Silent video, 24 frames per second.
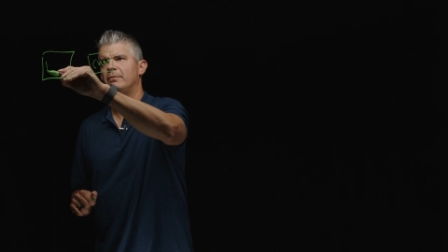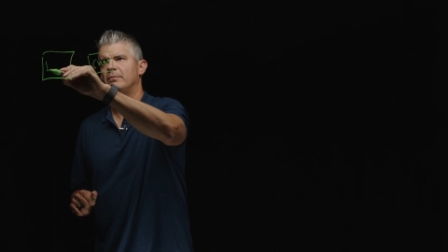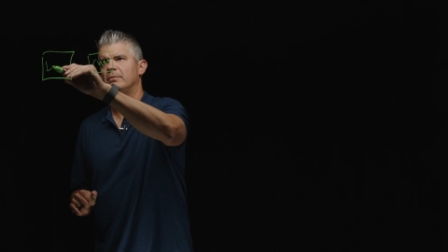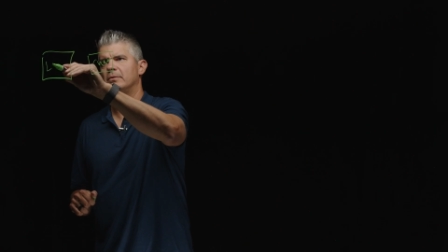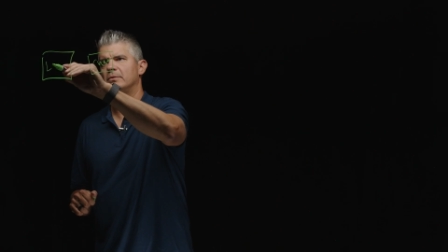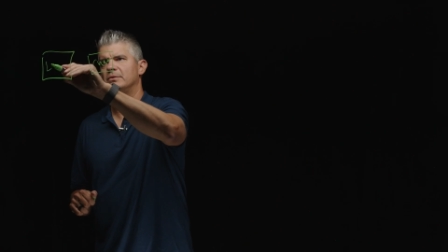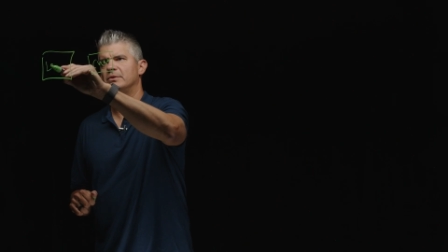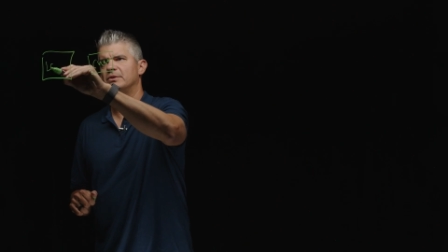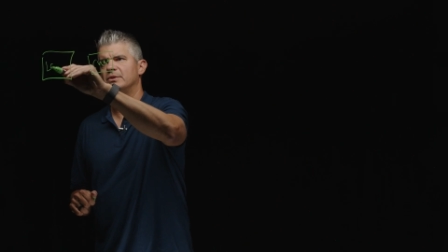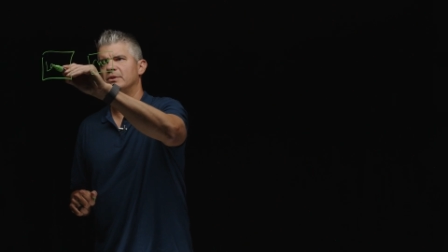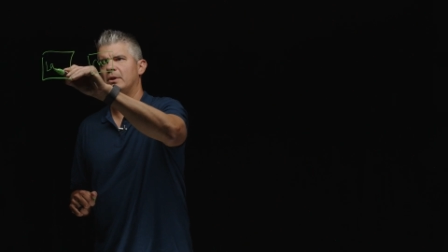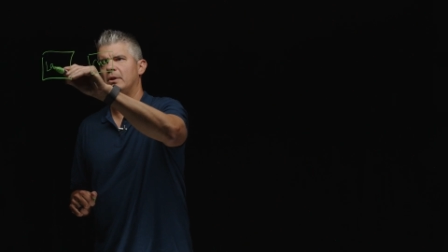we'll
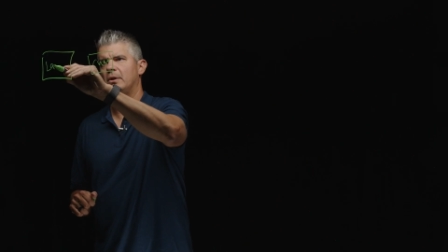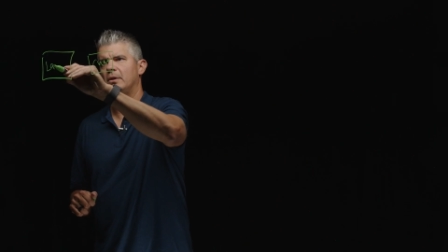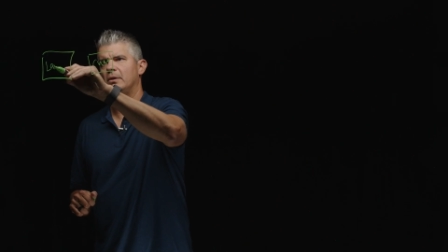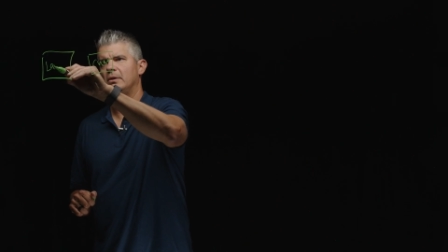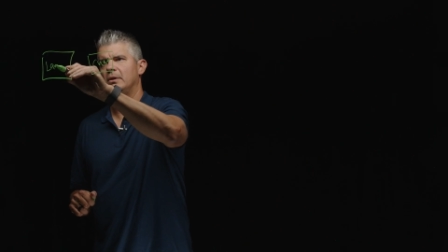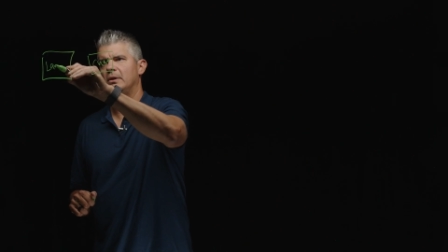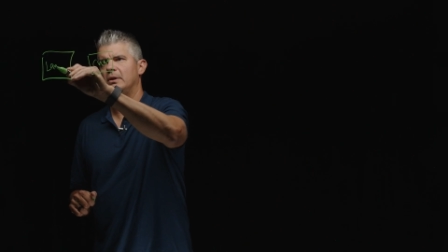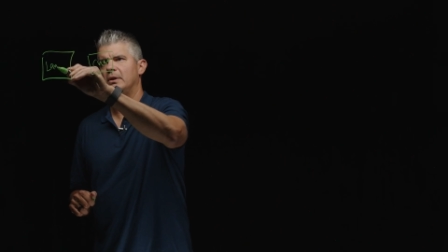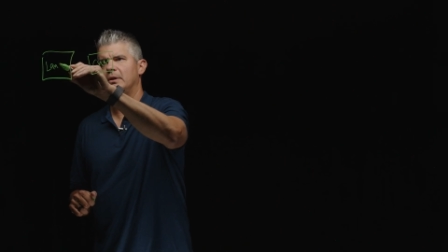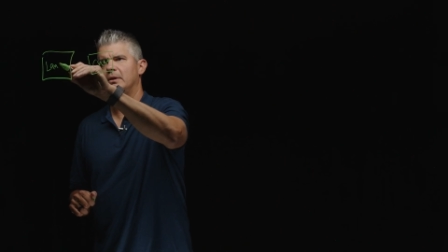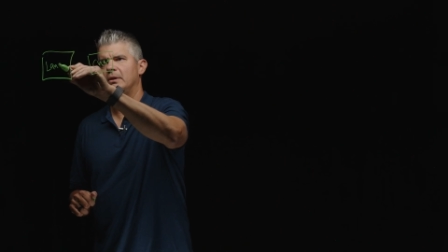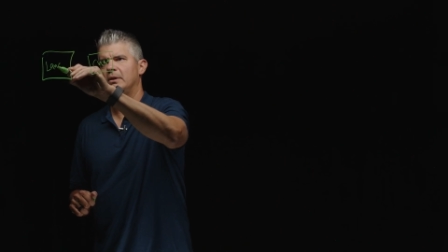just
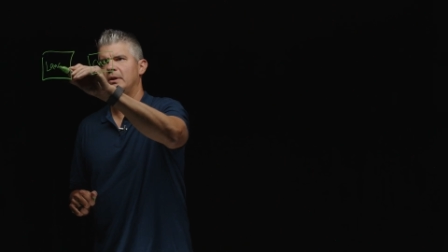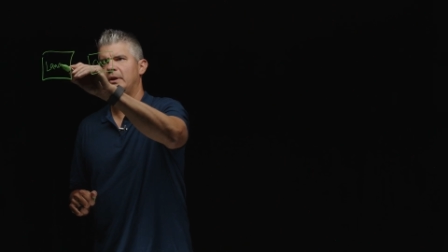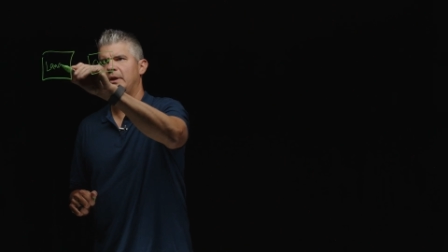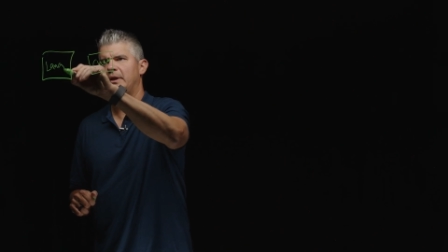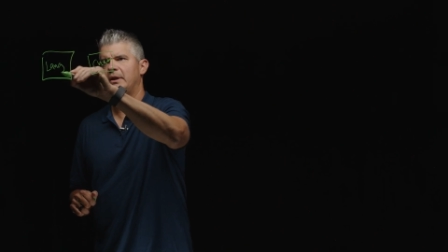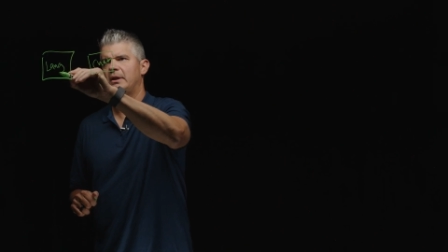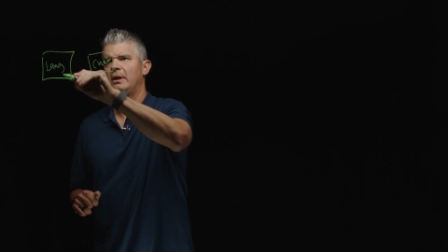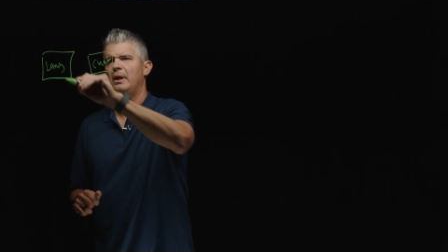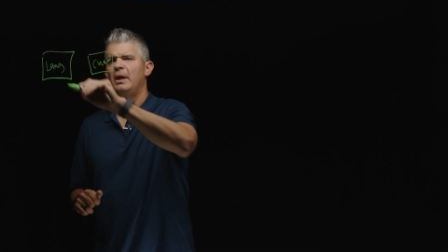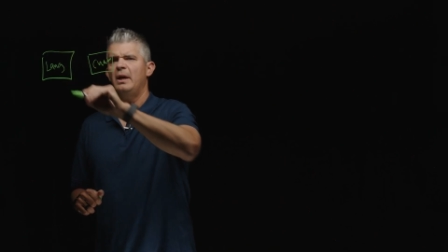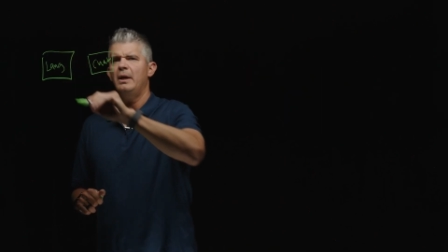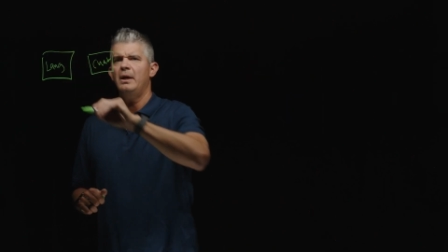call it
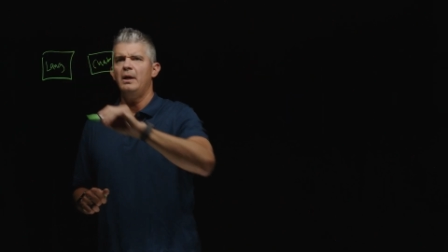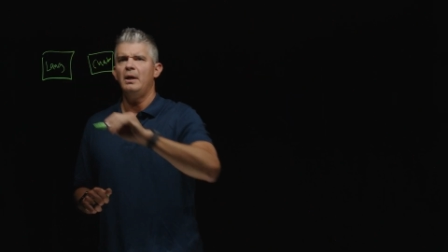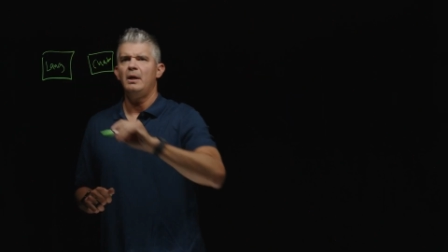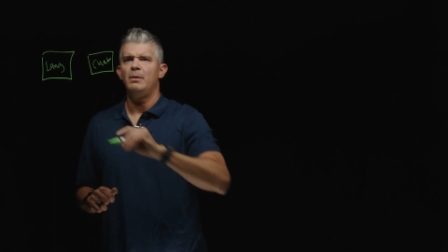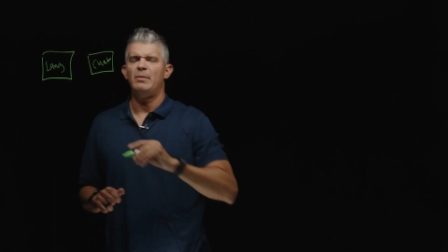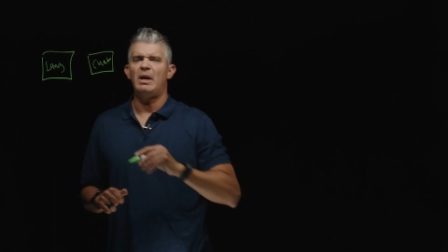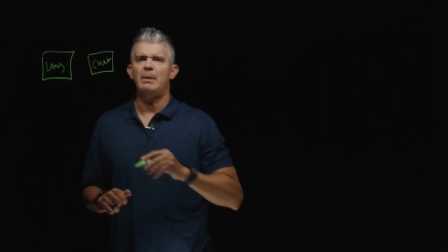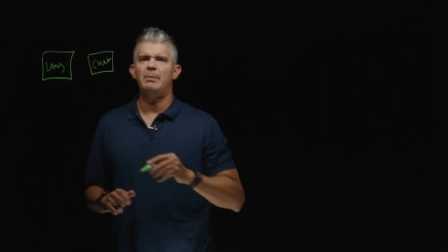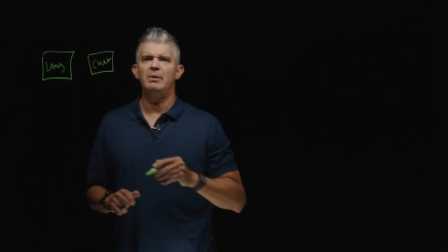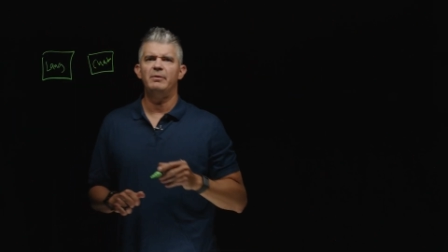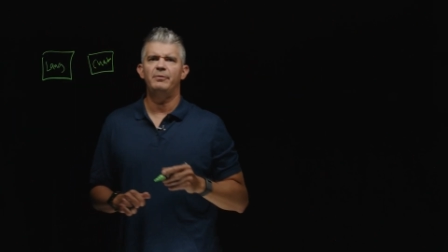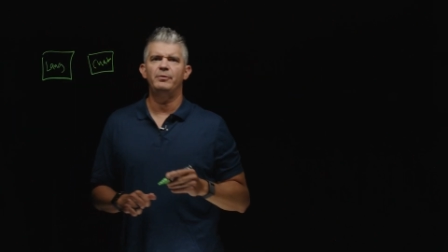Lang.
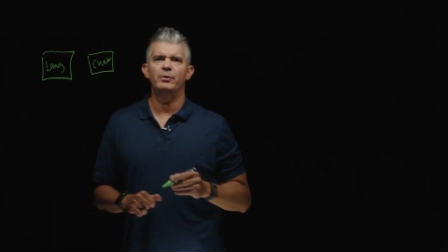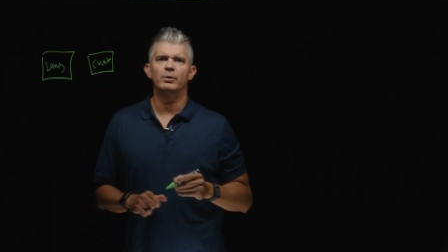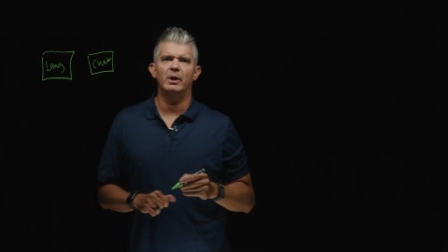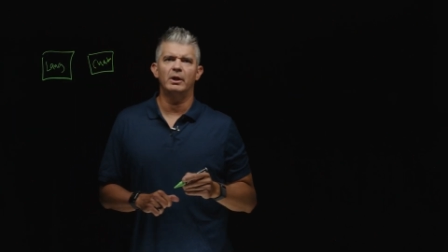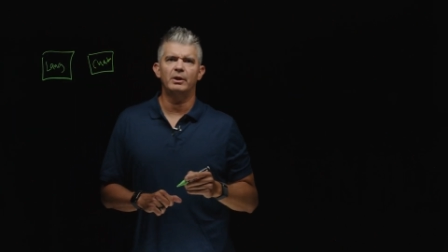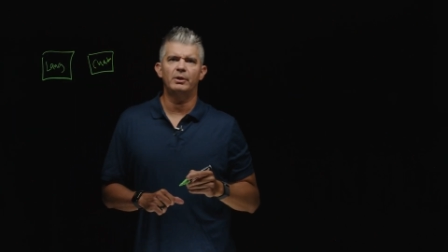Maybe if you're